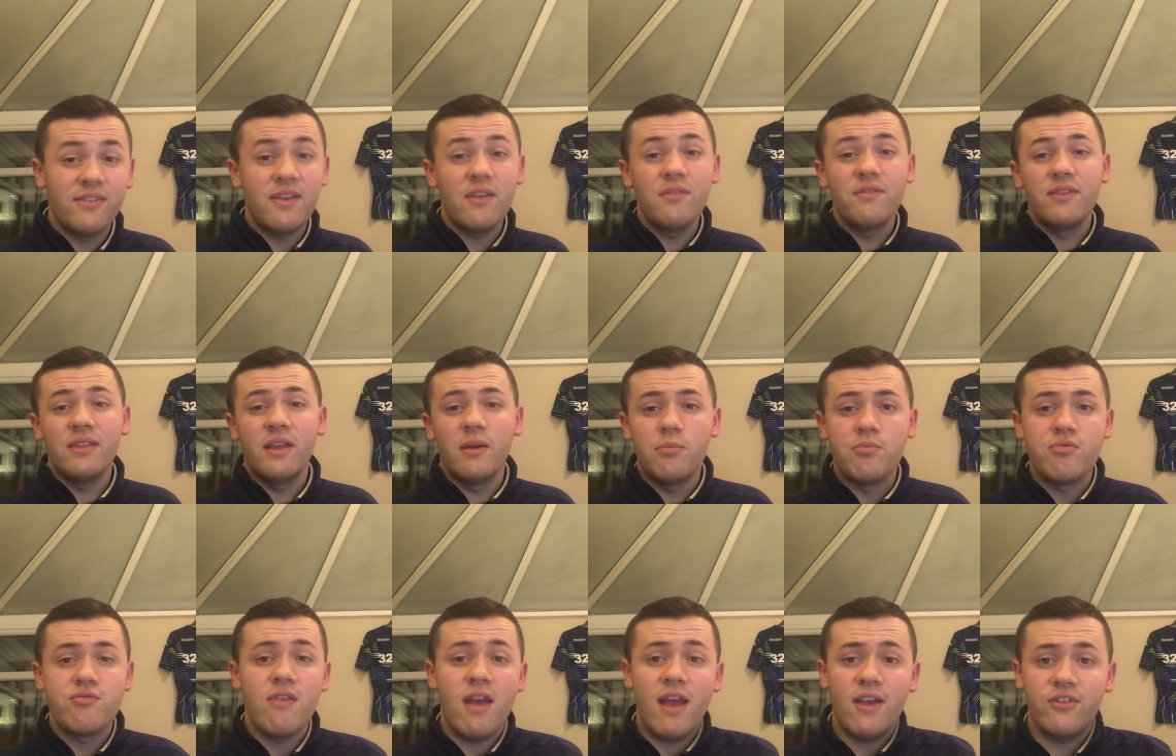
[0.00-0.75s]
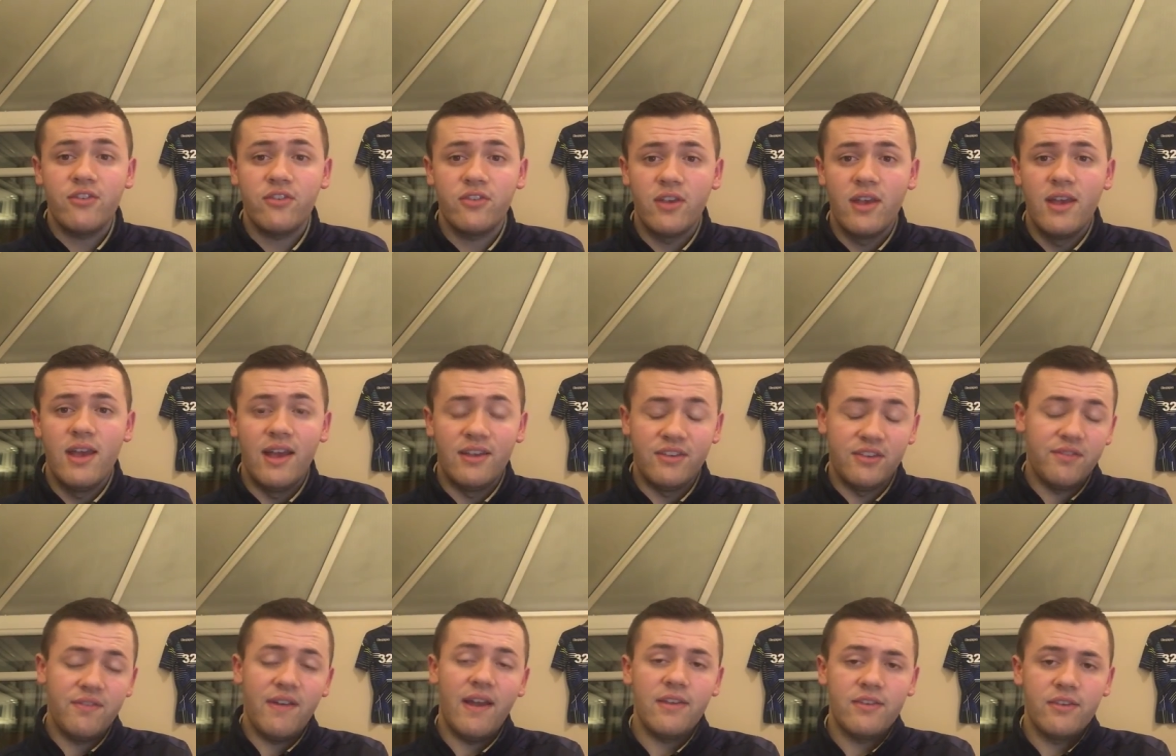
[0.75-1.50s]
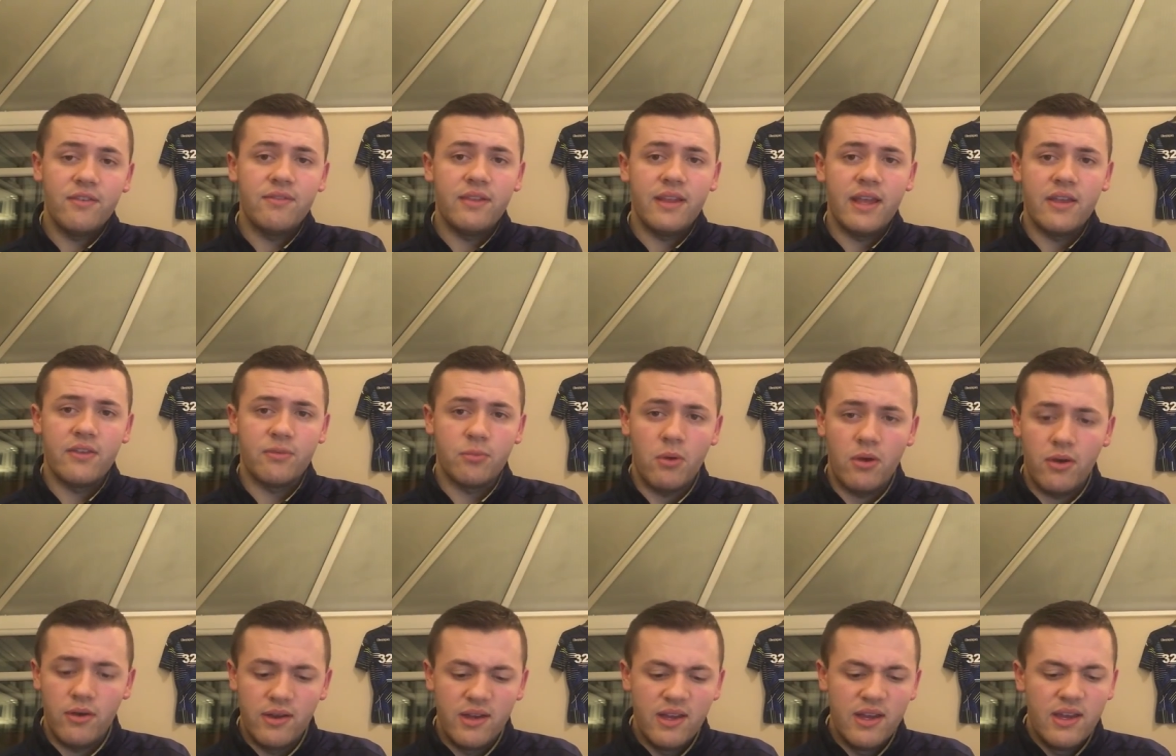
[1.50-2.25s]
I don't think they'll press as effectively as
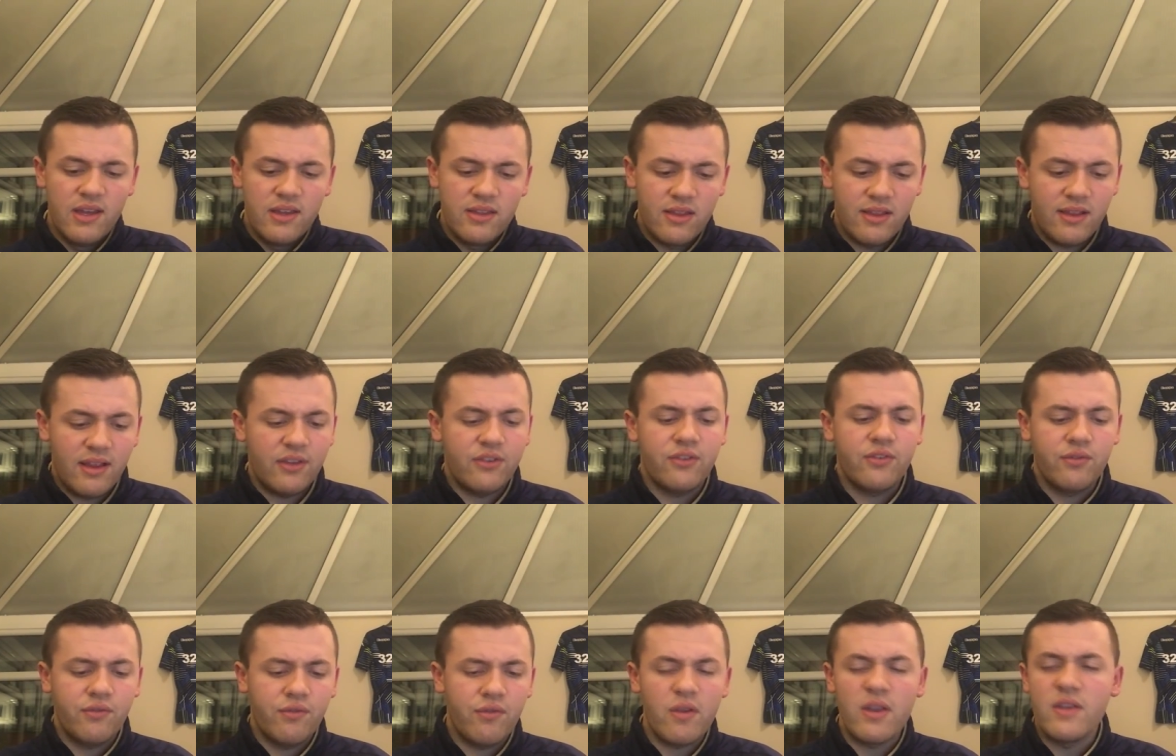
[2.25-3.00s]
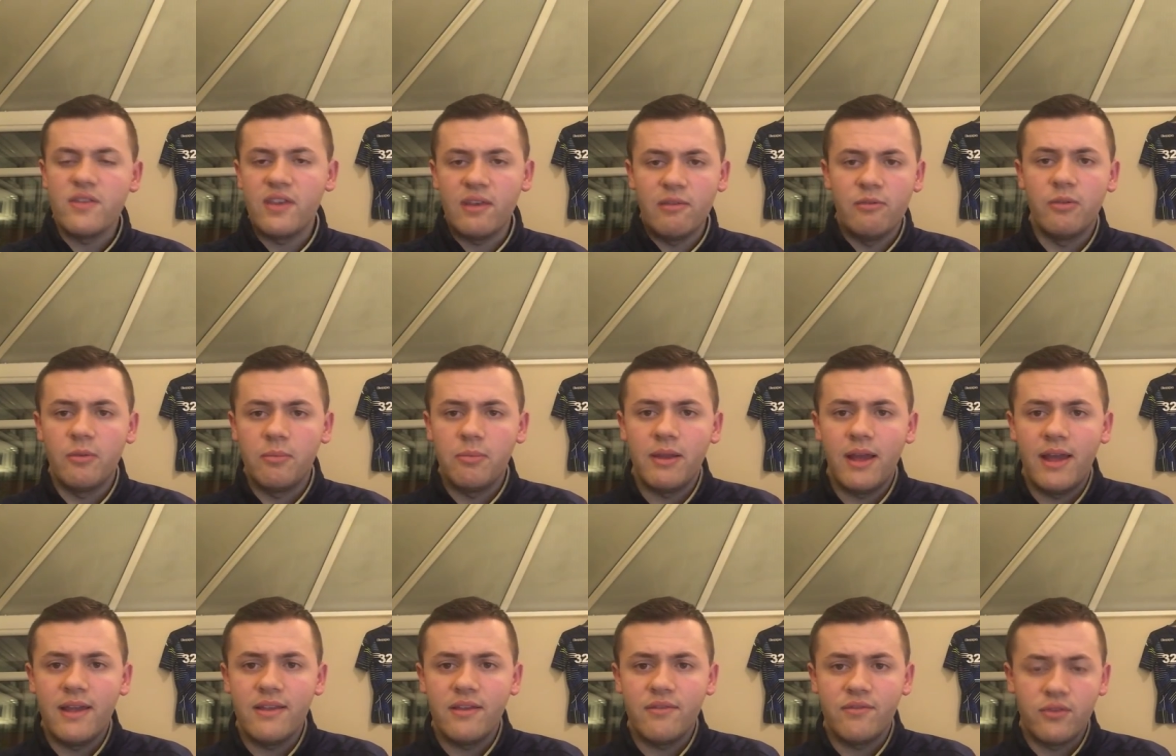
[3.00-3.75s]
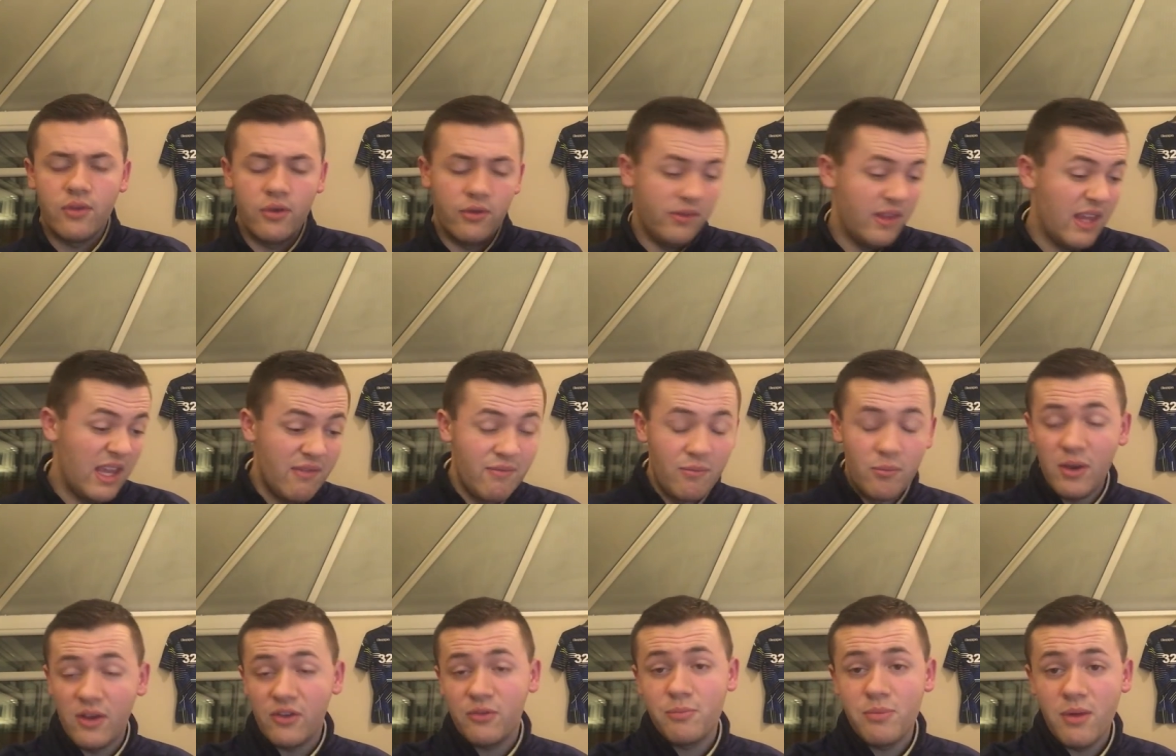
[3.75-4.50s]
what the last three teams we've played have done, even
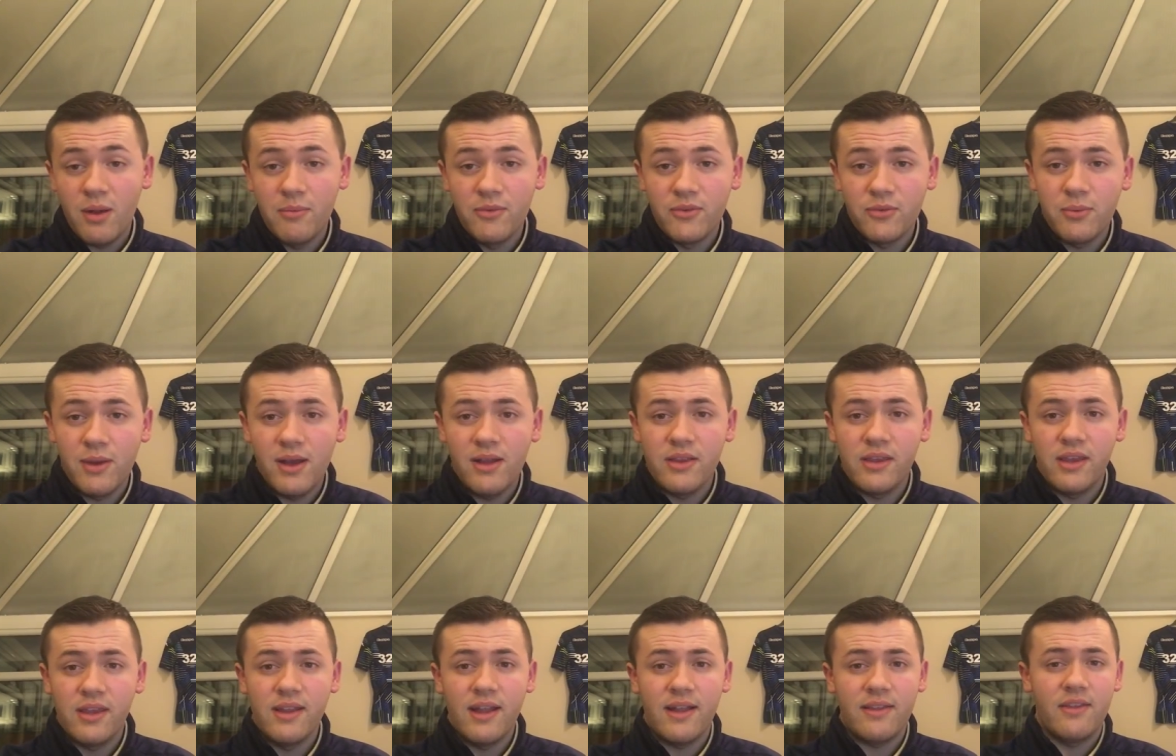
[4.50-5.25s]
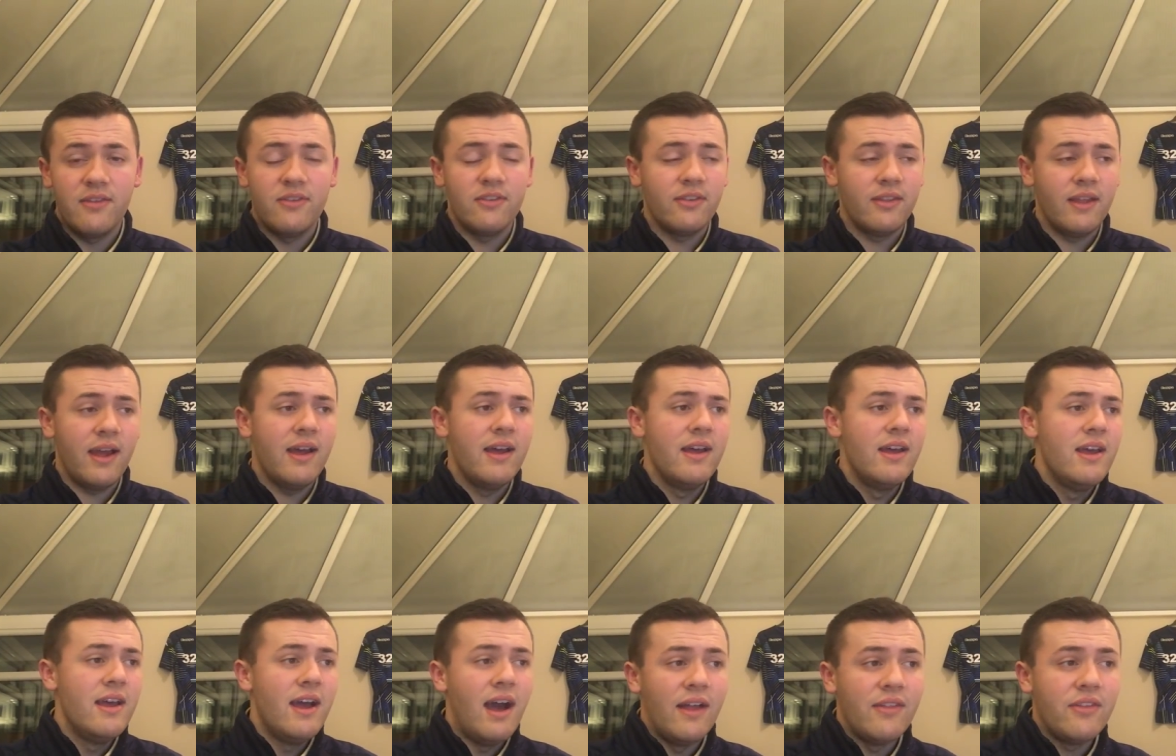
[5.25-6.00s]
West Brom as well, you can add into that.